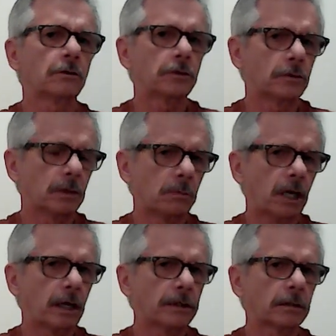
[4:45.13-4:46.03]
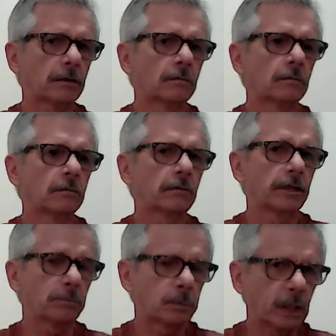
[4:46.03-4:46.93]
to the mind,
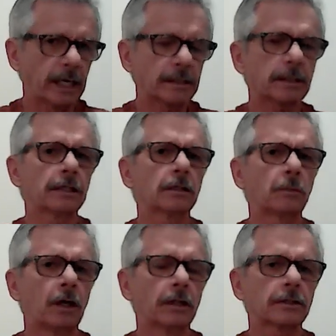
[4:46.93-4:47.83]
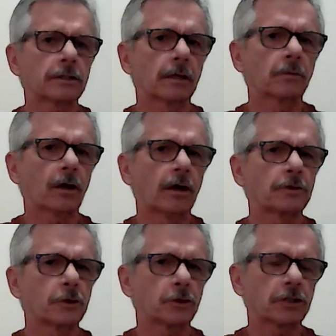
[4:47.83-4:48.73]
impressing it upon the
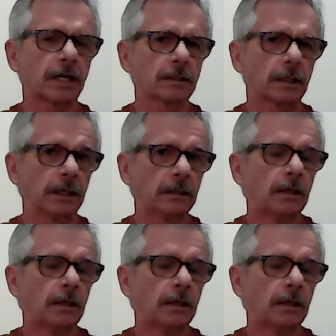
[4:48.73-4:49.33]
subconscious gently.